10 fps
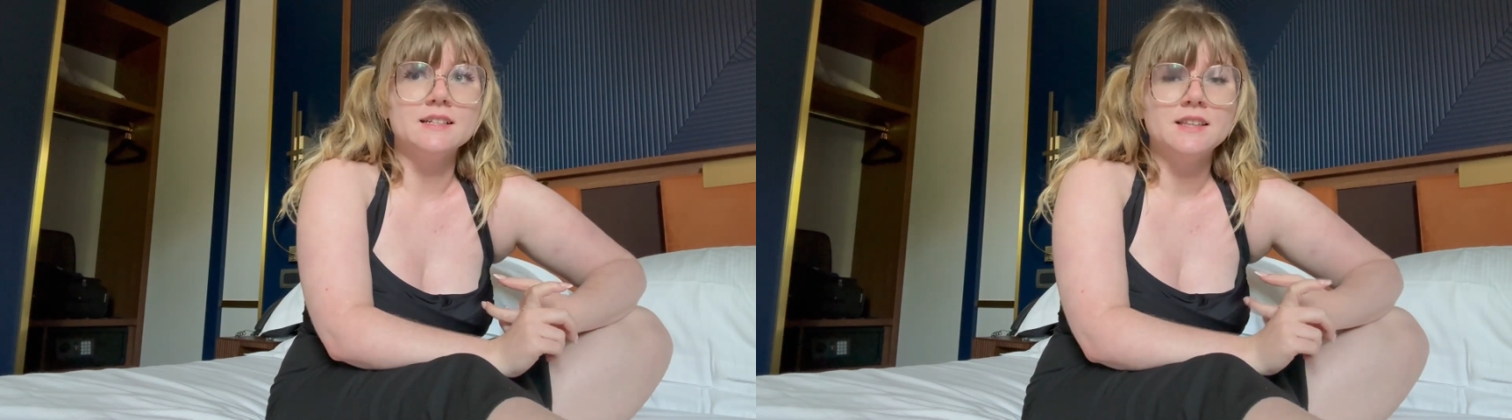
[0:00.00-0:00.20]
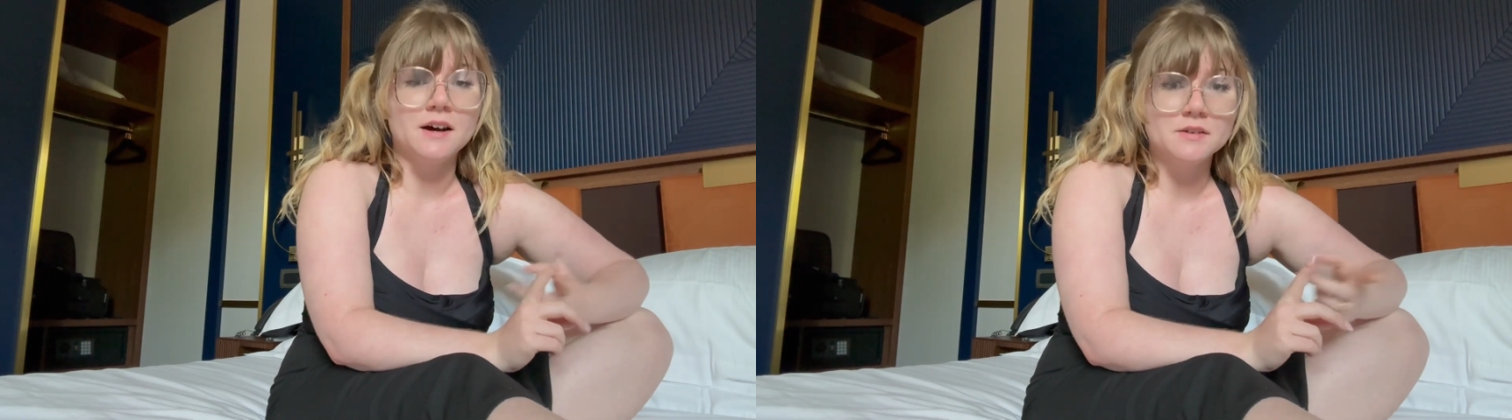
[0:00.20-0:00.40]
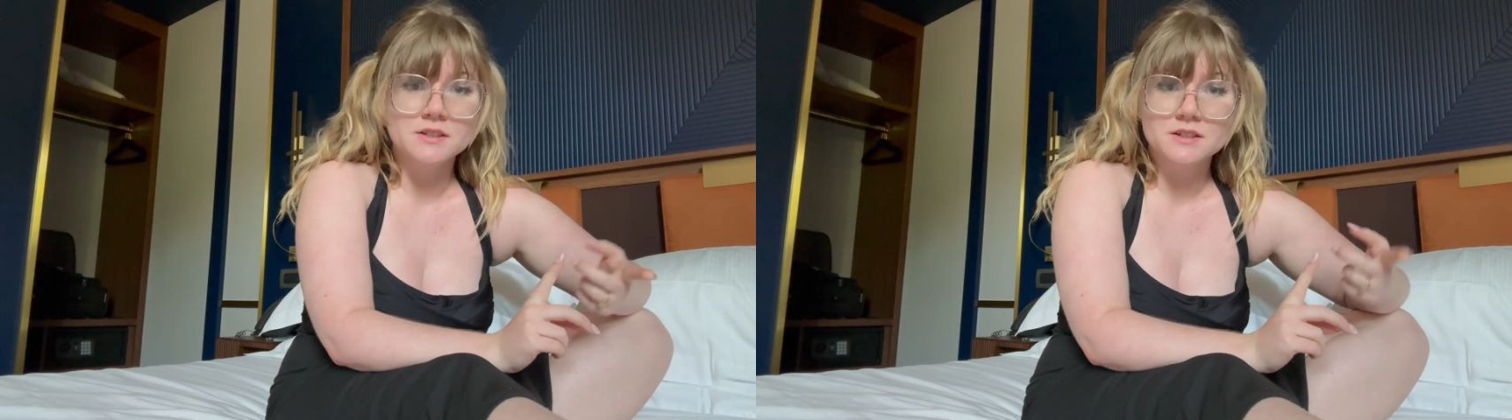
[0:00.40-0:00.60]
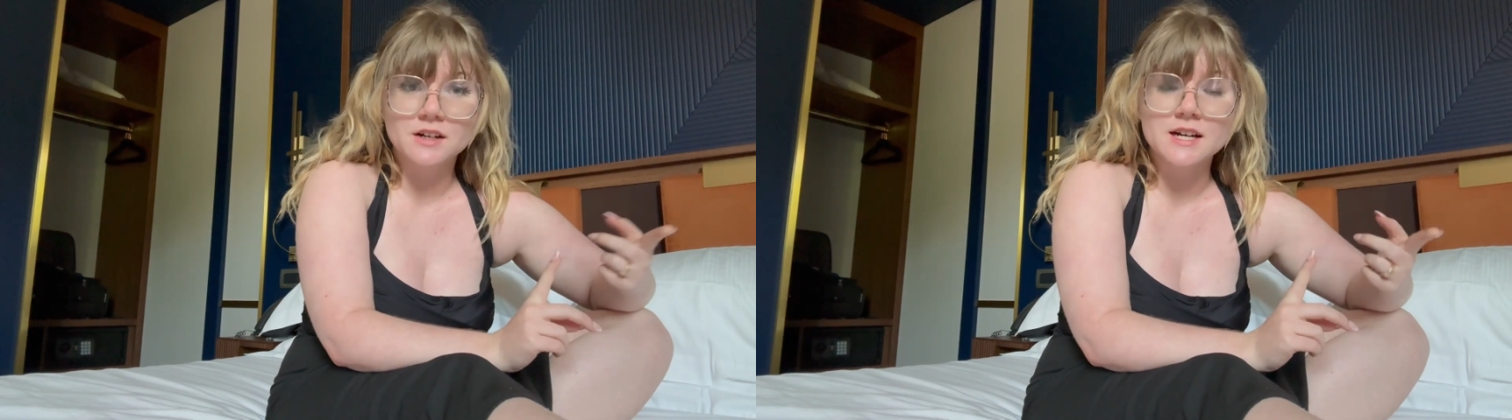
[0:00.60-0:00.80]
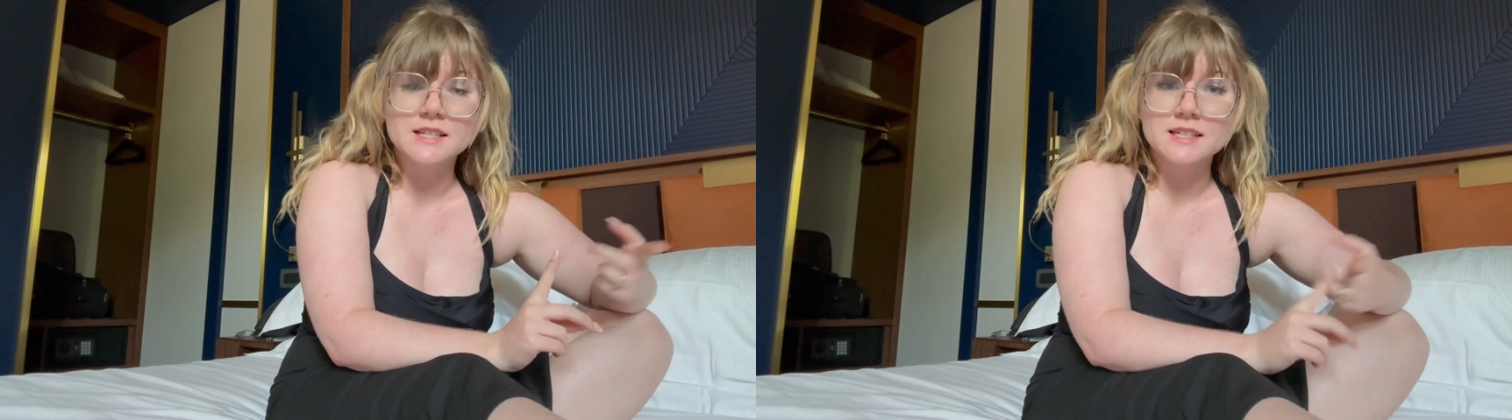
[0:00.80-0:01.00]
that was
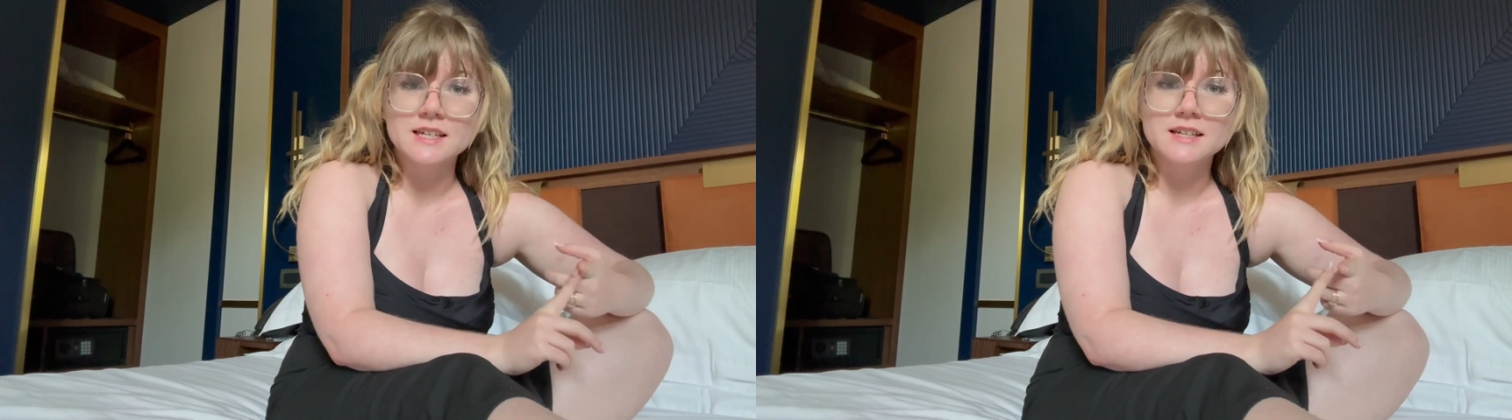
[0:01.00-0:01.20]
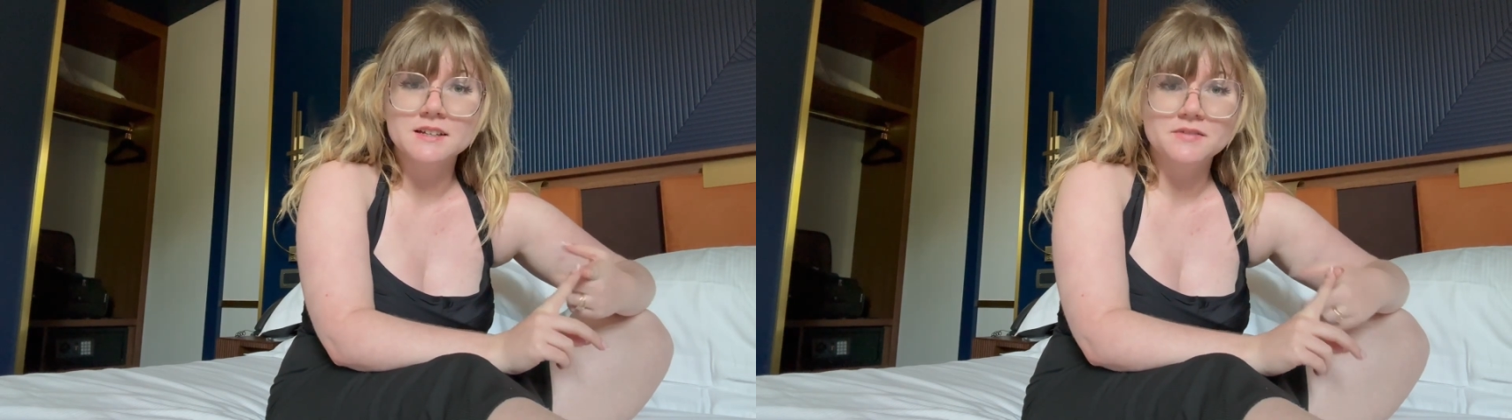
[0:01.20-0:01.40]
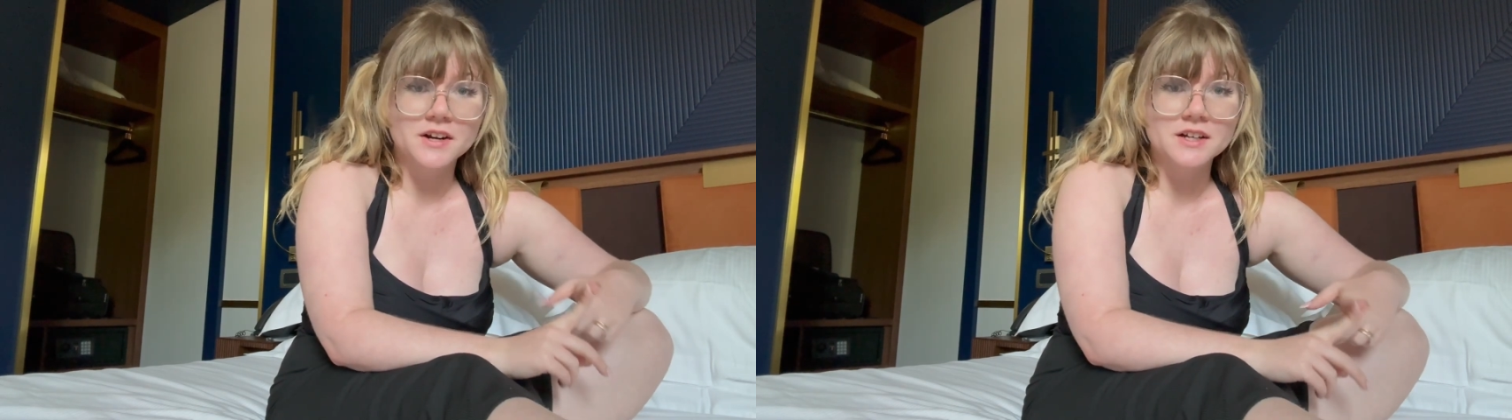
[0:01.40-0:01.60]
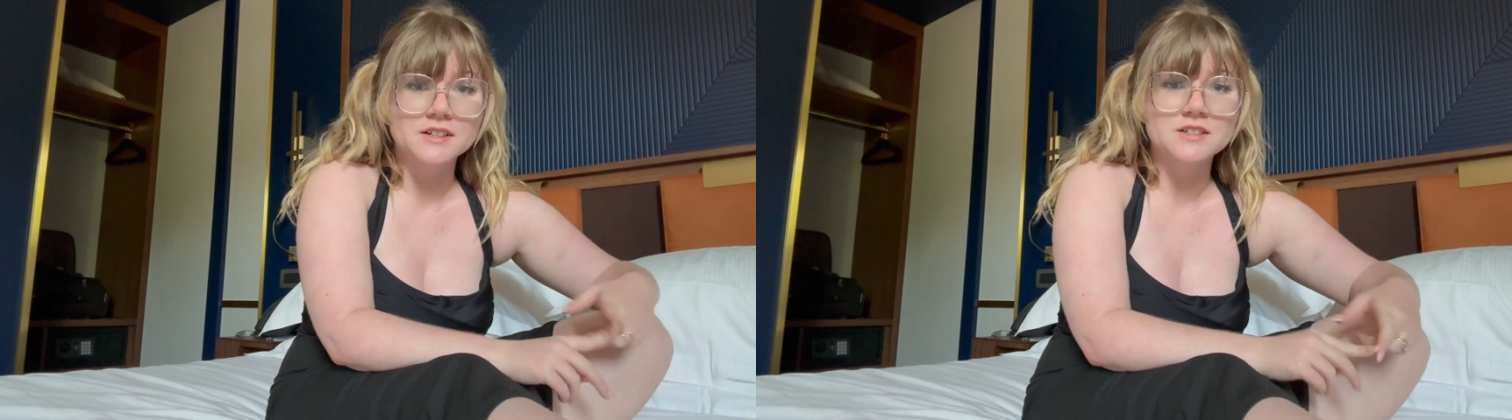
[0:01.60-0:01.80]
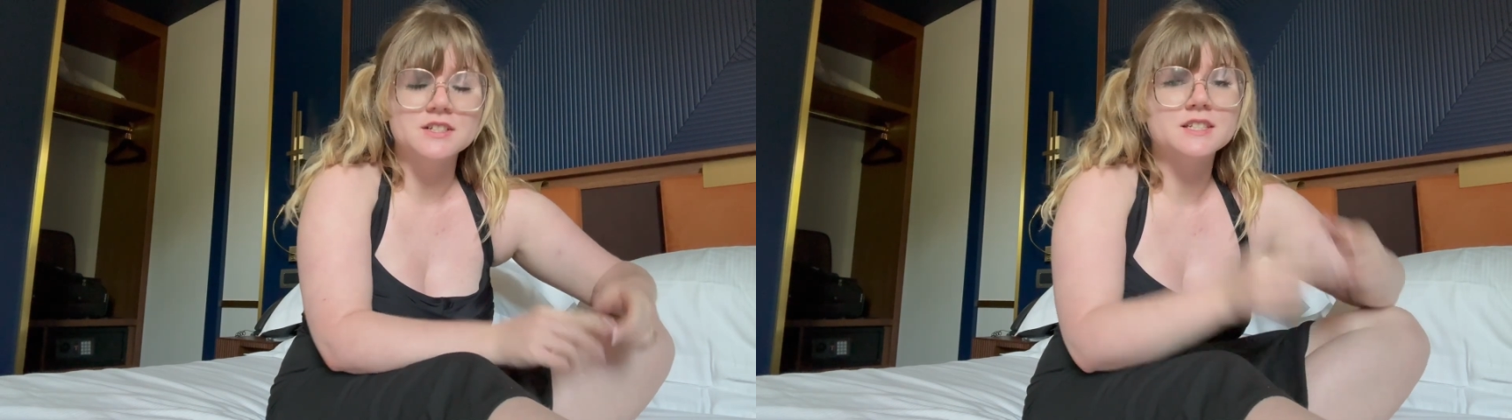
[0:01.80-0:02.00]
crazy, very
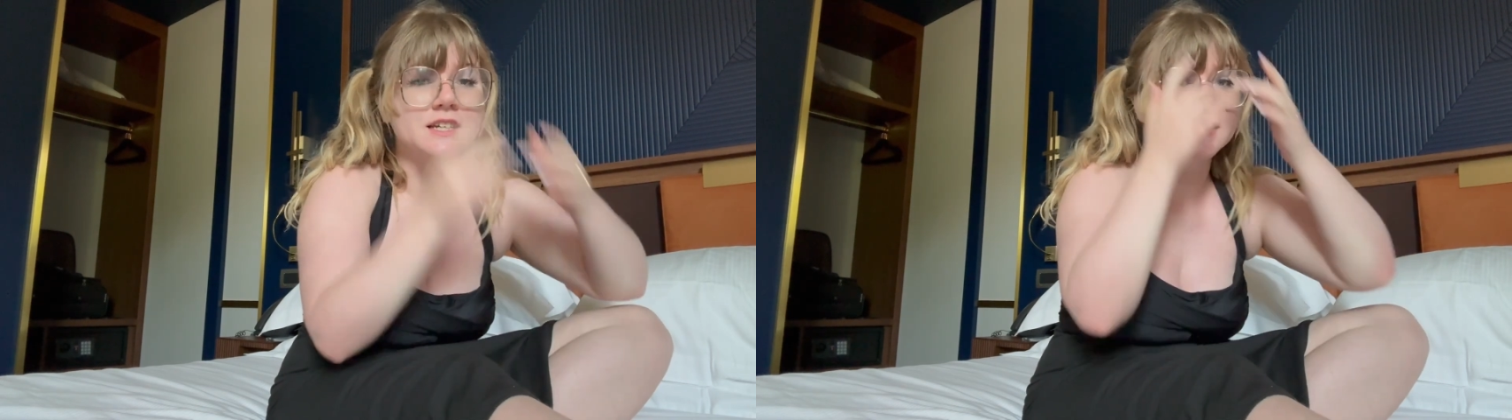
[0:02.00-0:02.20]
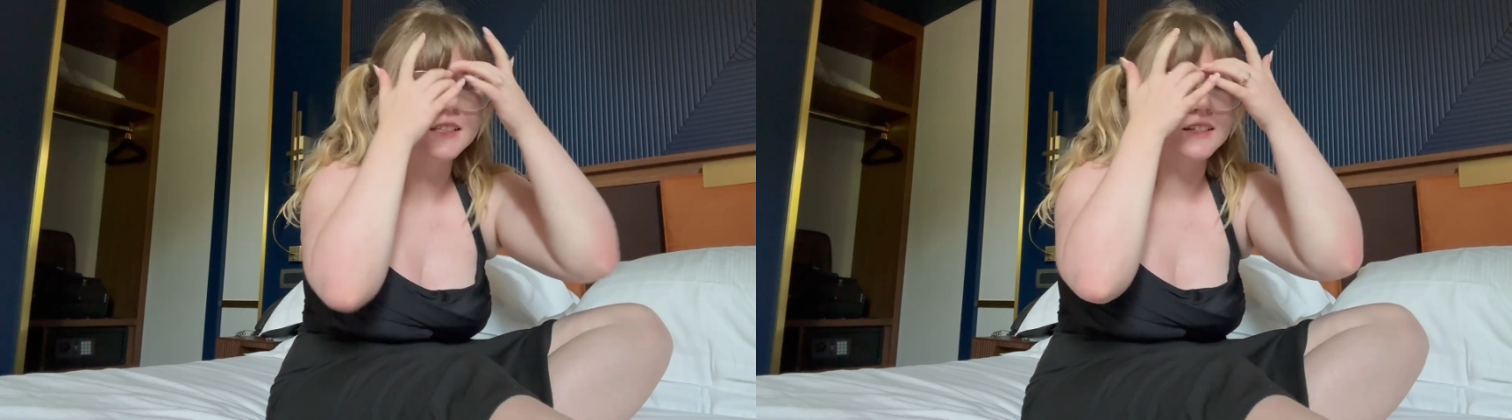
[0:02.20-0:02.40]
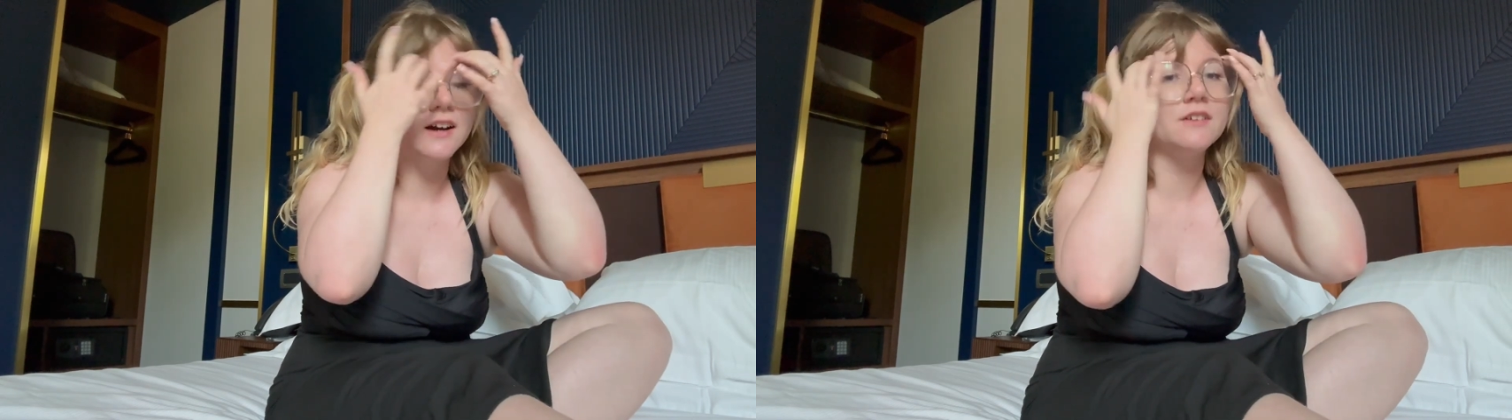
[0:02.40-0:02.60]
interesting. Did not